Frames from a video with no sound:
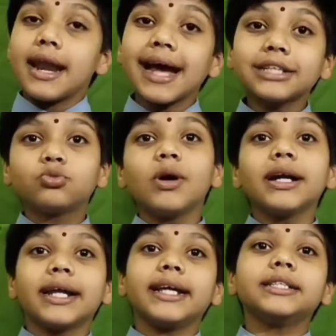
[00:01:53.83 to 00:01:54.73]
Next
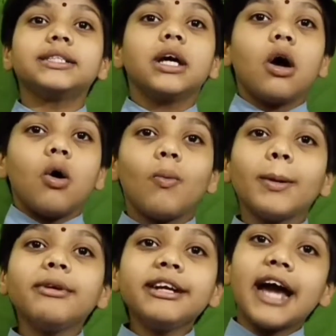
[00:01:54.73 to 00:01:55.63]
one is
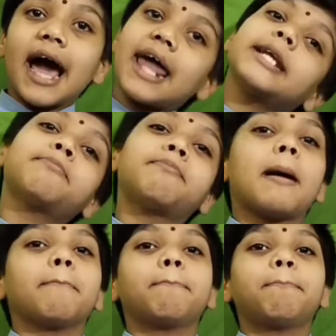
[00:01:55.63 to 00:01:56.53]
when we directly
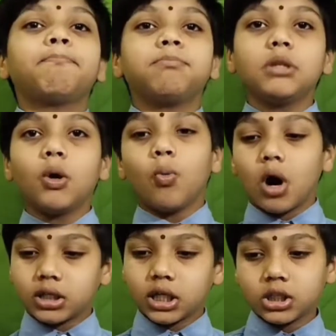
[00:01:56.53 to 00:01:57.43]
pump the
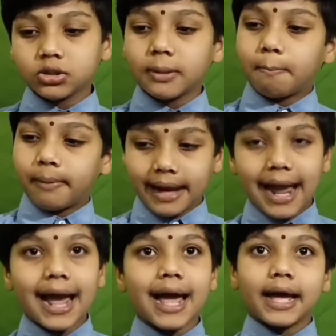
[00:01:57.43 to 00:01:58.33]
water to the
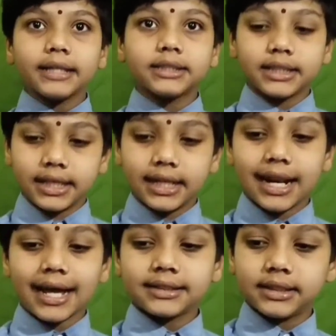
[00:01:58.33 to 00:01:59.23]
plants
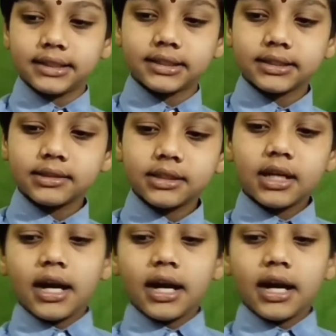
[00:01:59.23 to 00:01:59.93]
like this,